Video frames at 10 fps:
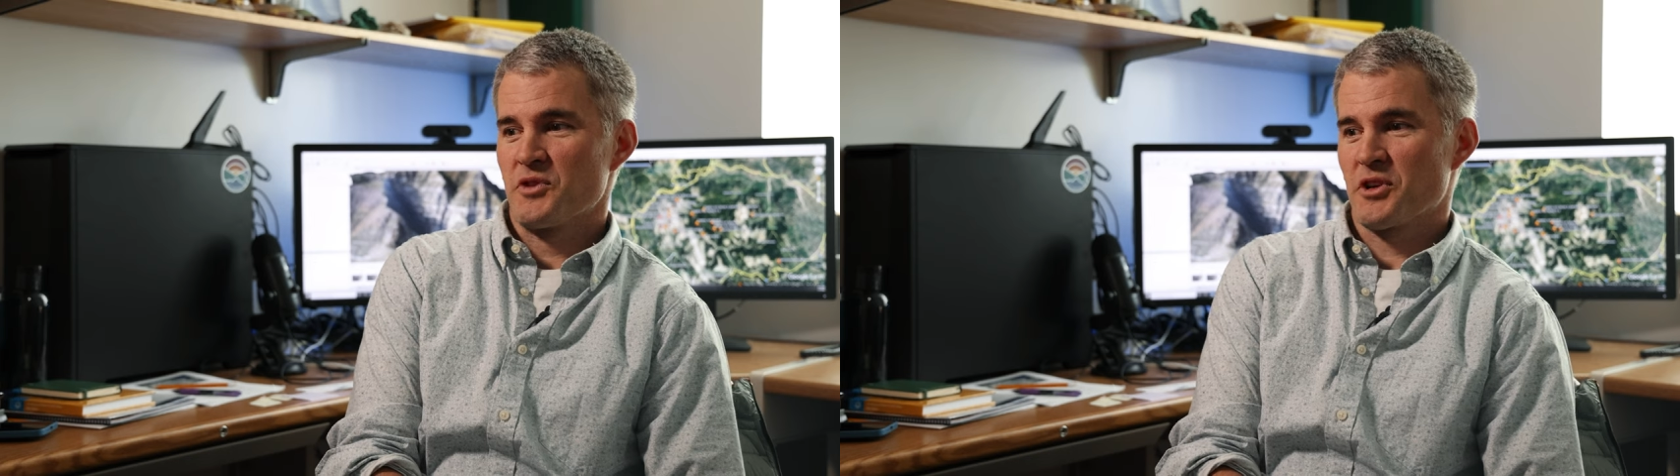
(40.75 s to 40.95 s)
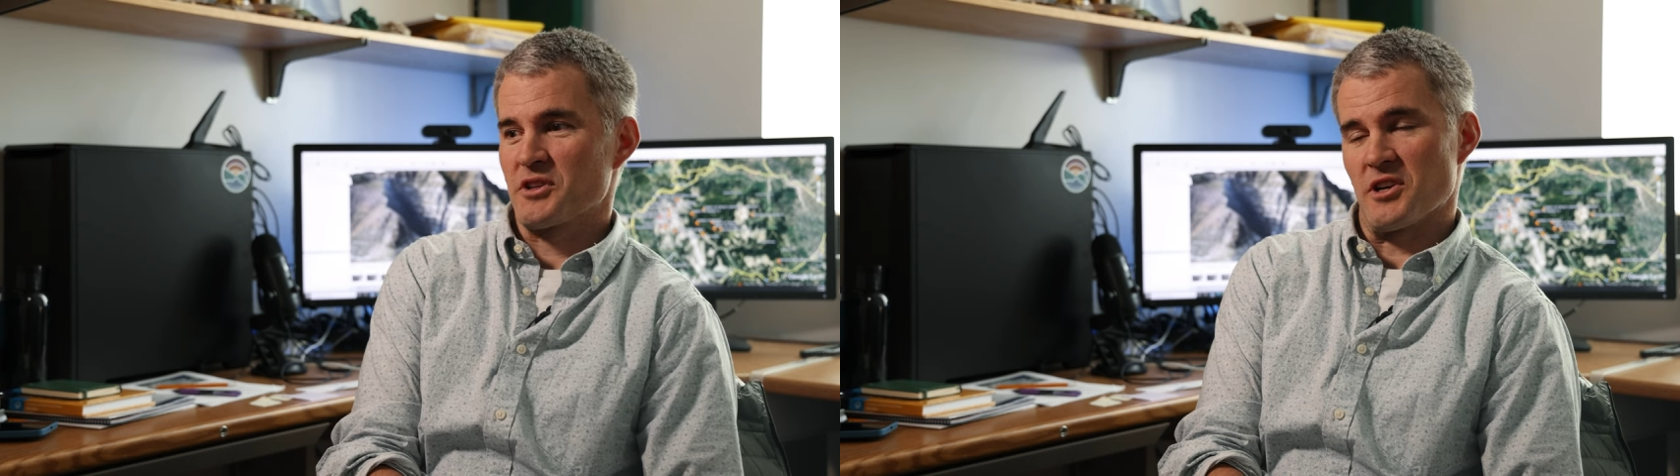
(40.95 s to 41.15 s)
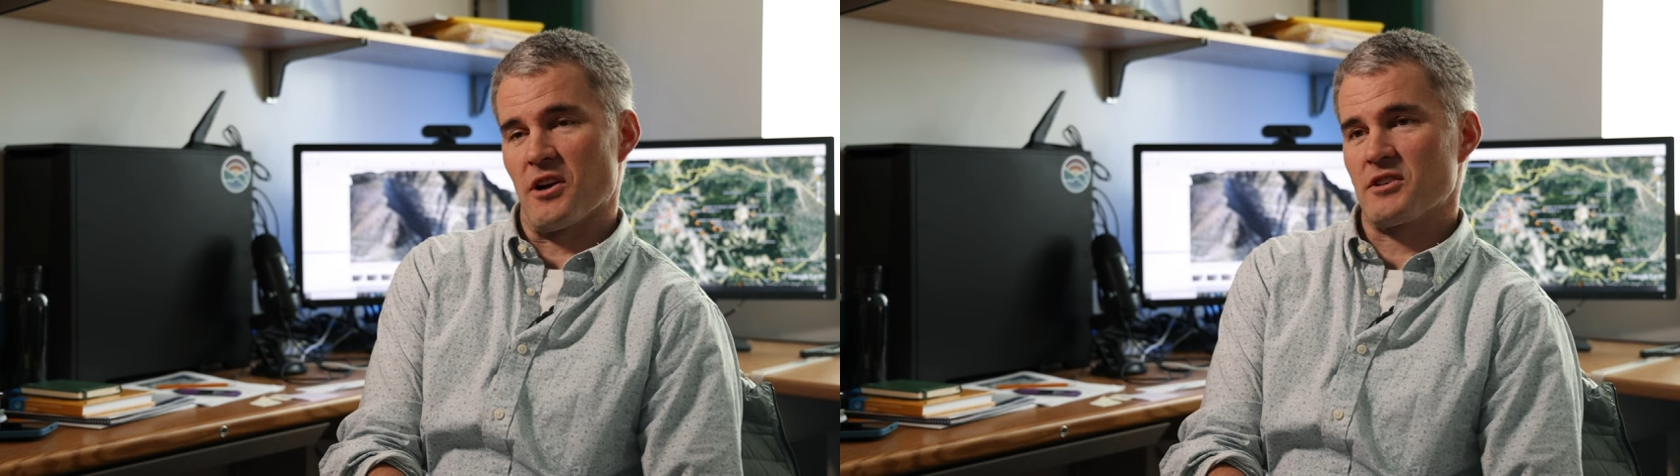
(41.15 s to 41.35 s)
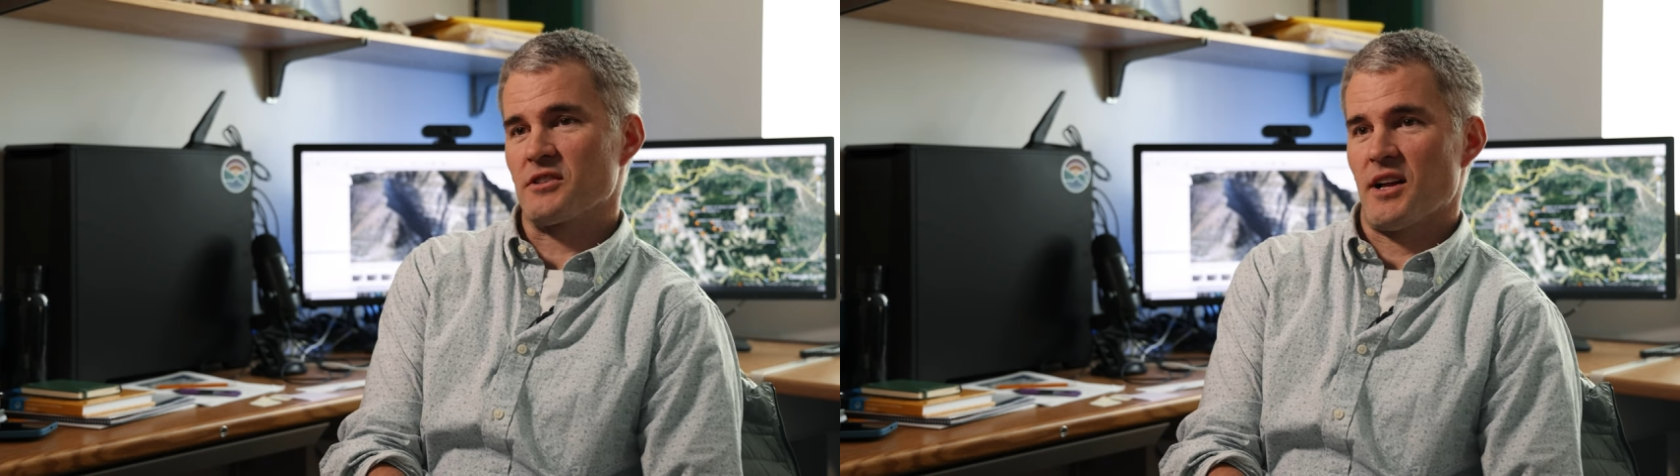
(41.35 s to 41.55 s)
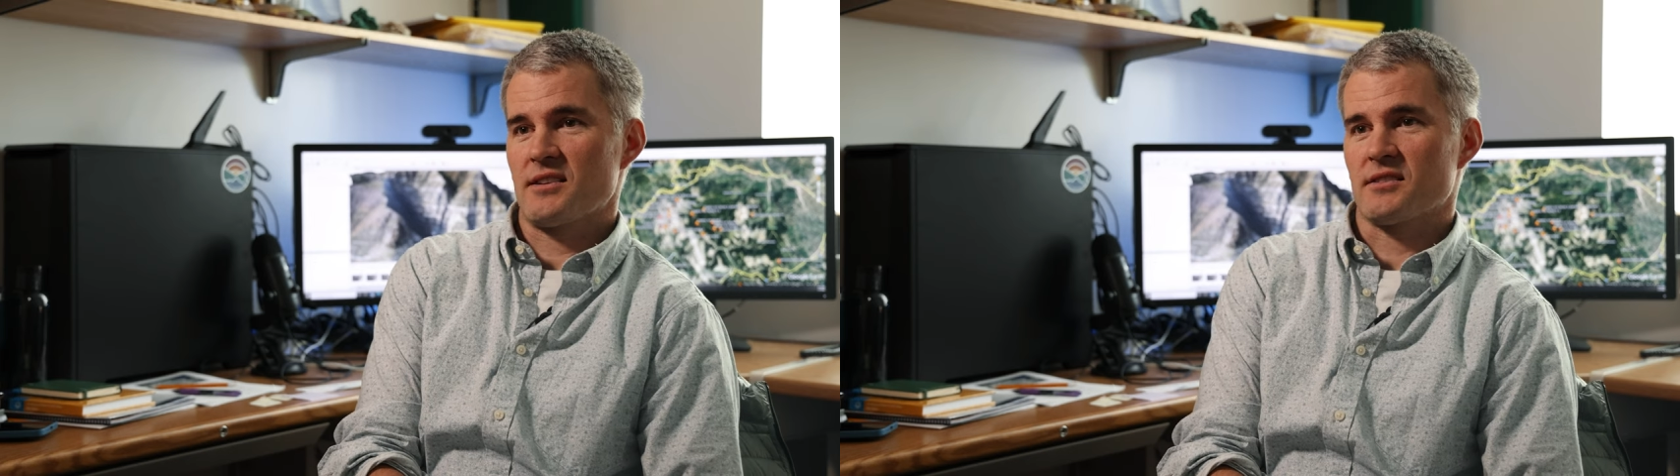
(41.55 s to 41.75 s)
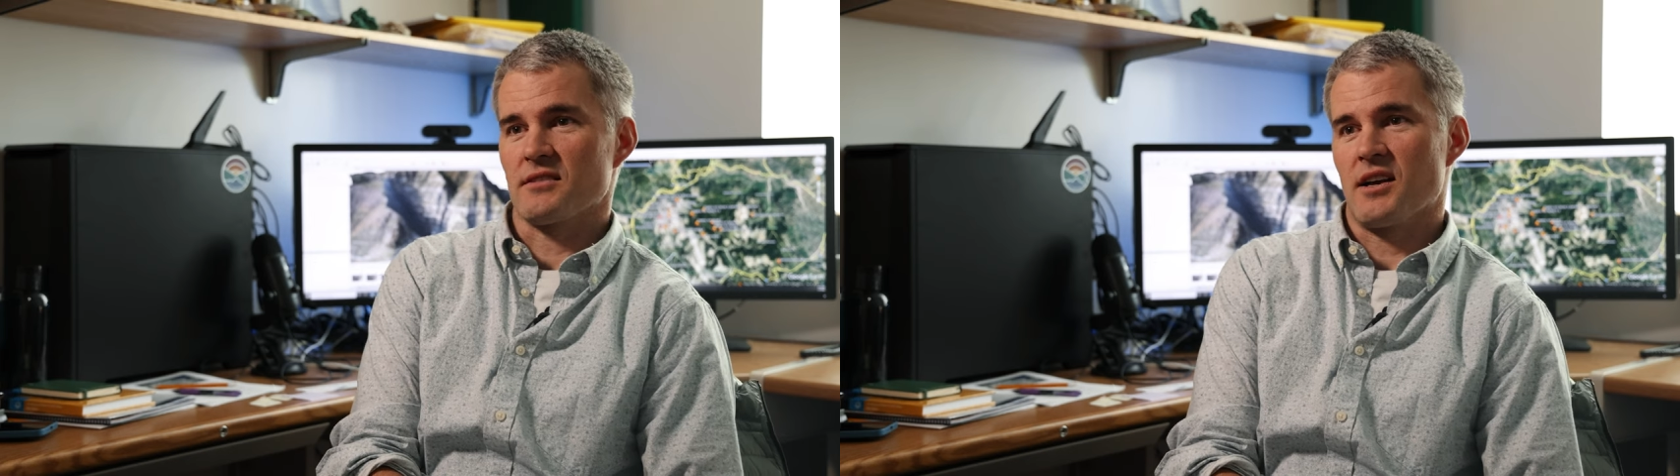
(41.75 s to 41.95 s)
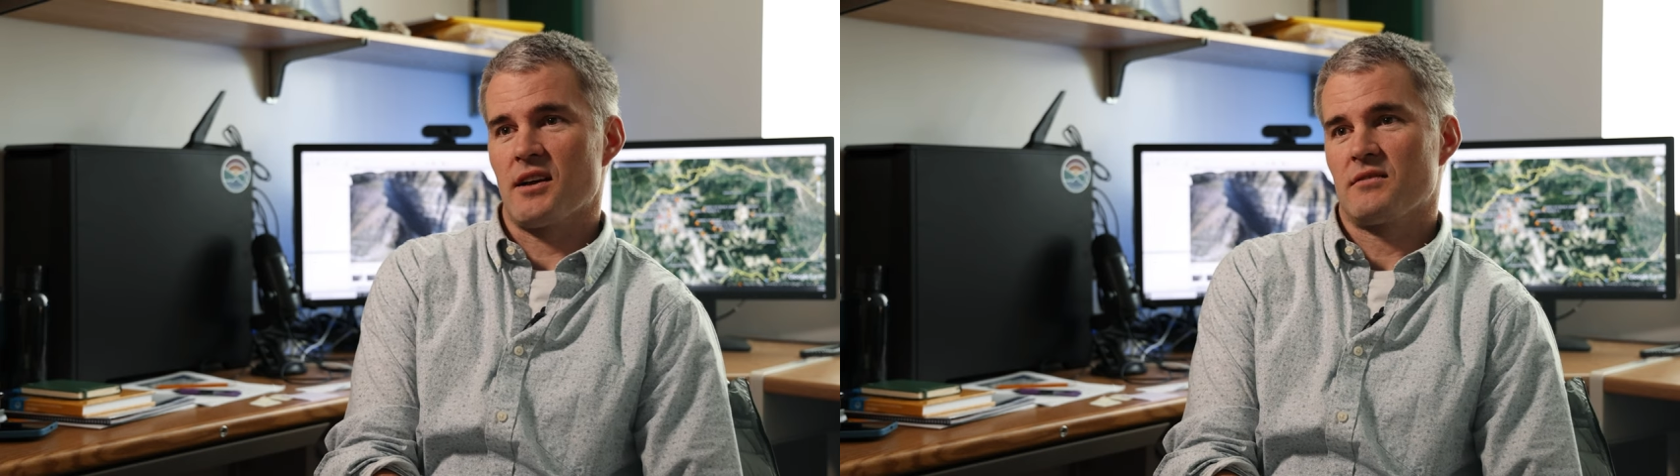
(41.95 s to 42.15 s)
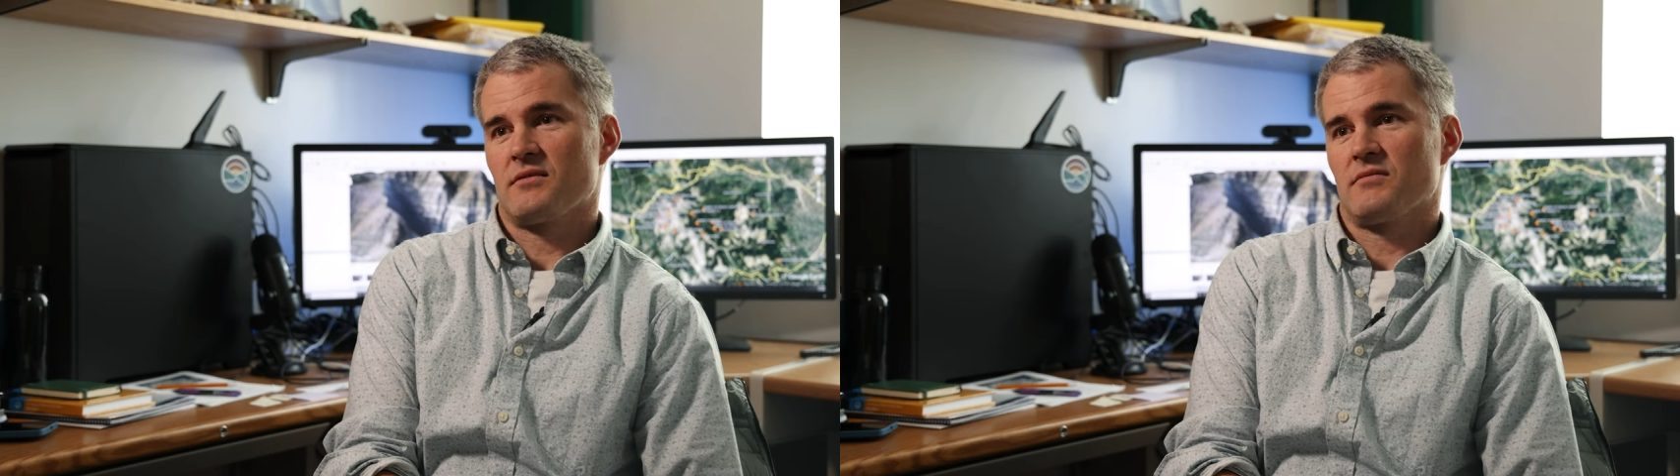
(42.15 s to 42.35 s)
took a geology class and
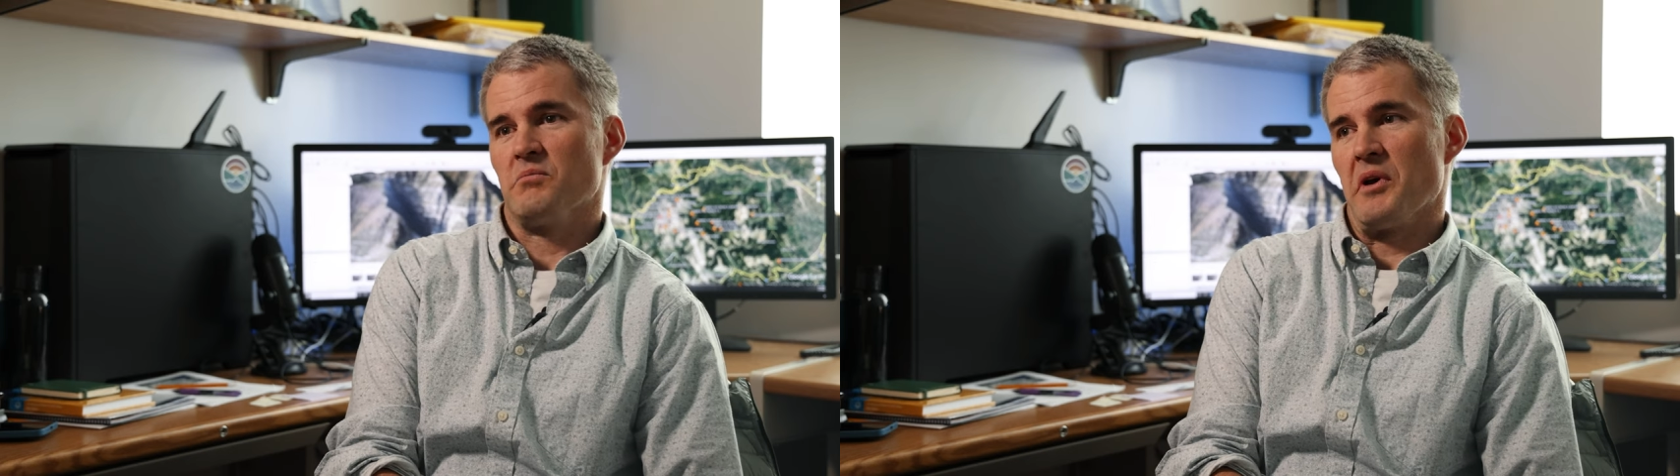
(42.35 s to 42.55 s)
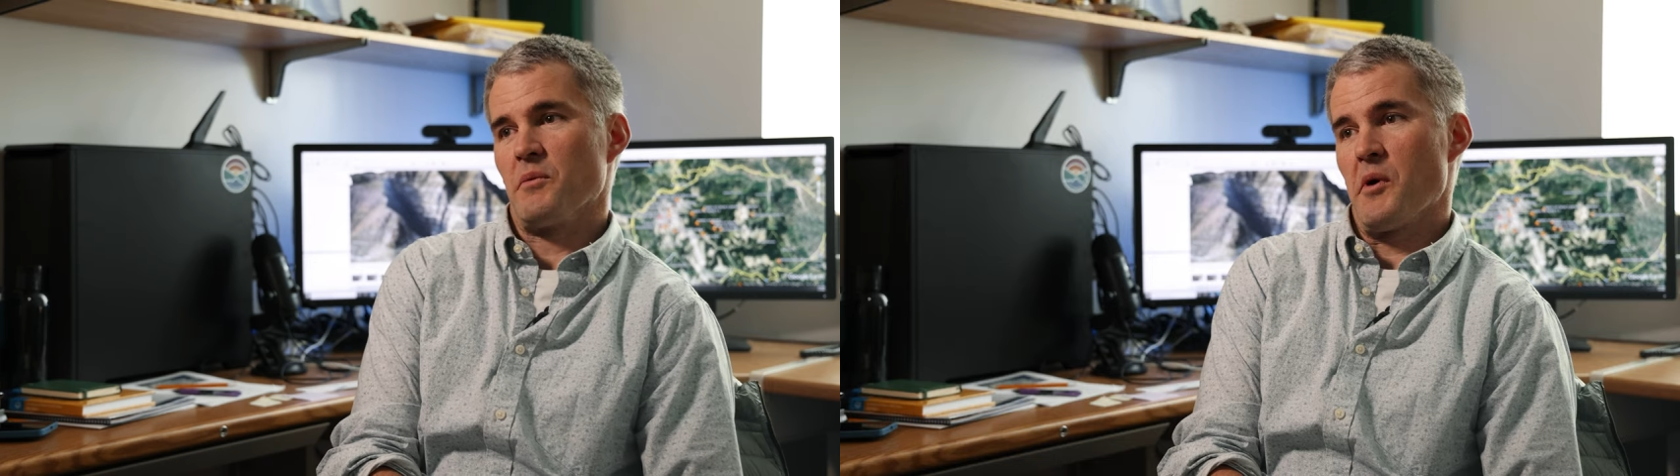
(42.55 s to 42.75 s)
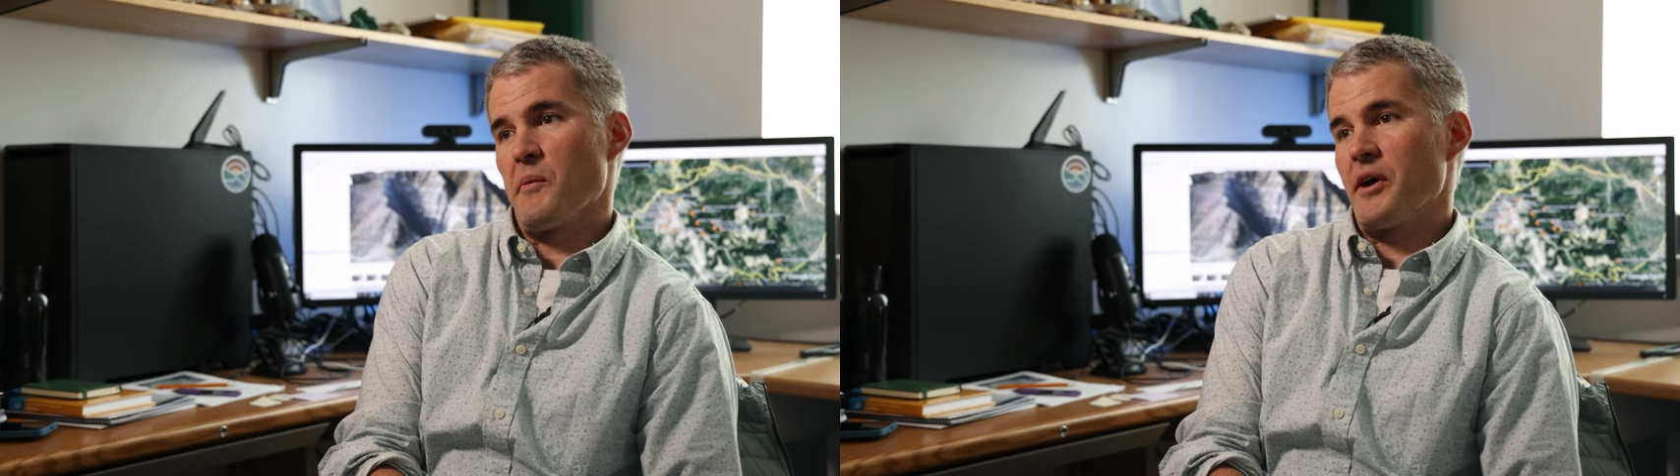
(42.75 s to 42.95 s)
that made up my